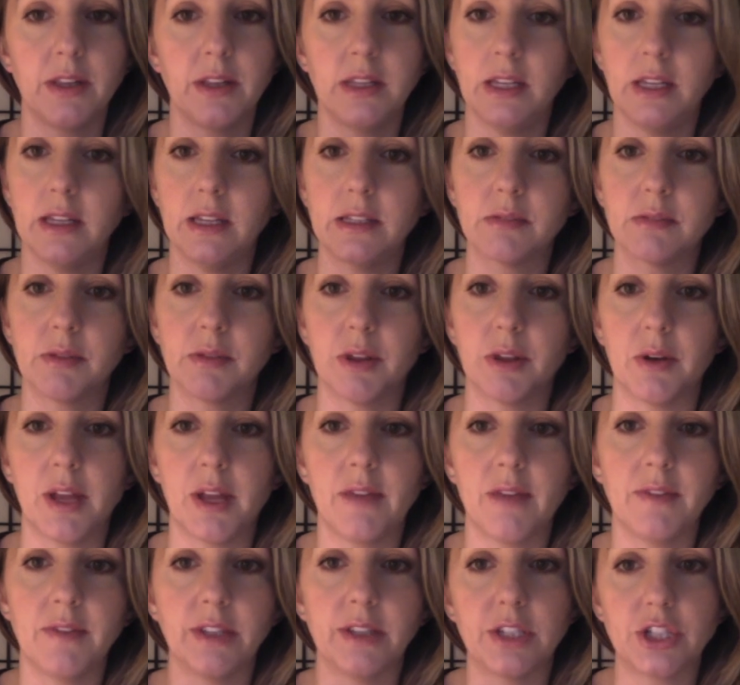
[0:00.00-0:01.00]
these without
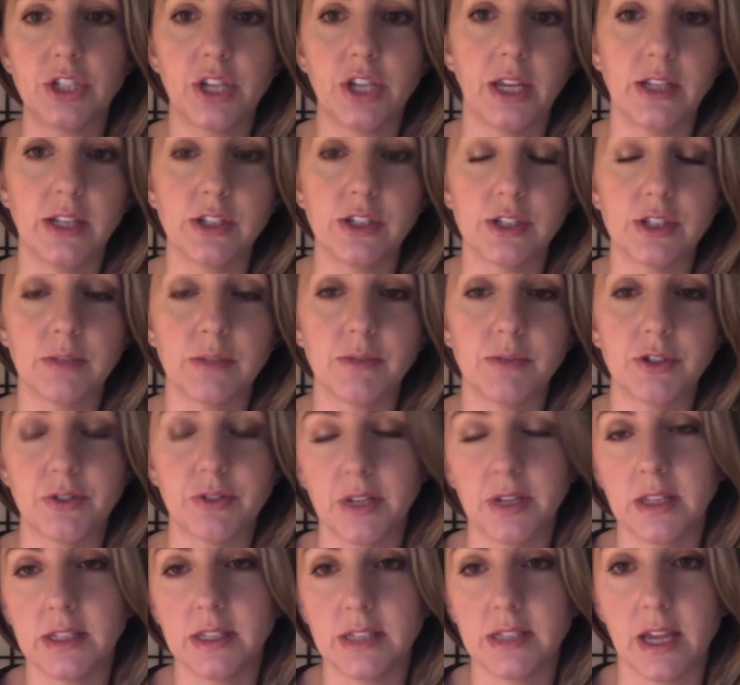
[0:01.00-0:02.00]
having to change them
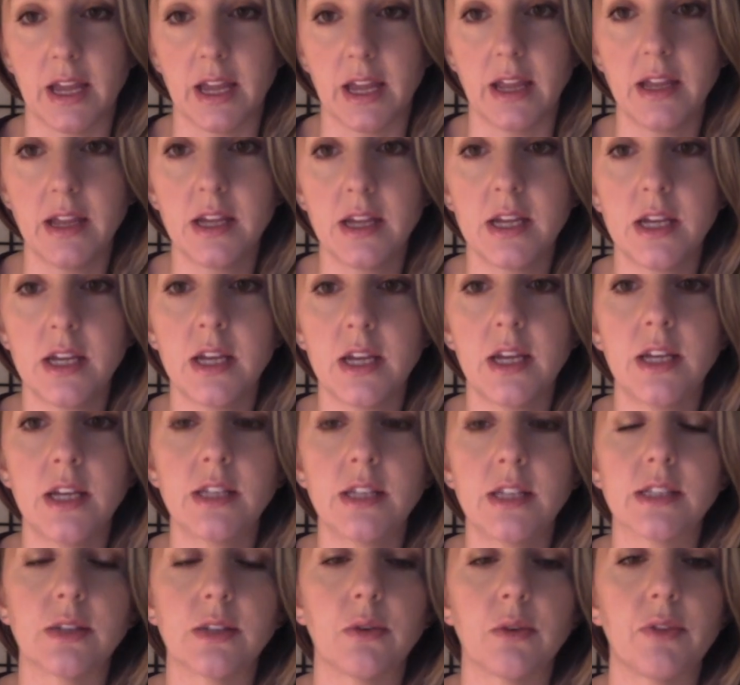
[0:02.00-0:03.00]
during the day.
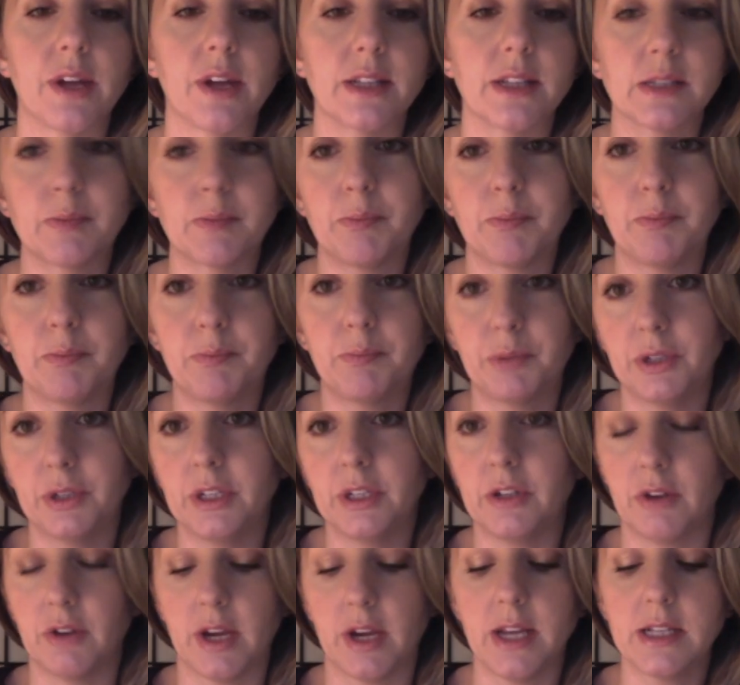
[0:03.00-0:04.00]
So that's pretty
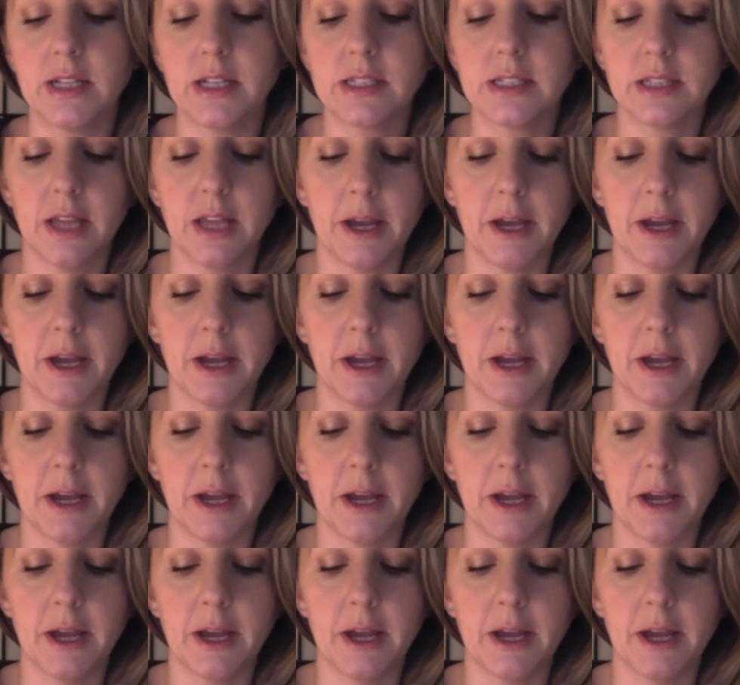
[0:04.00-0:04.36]
great.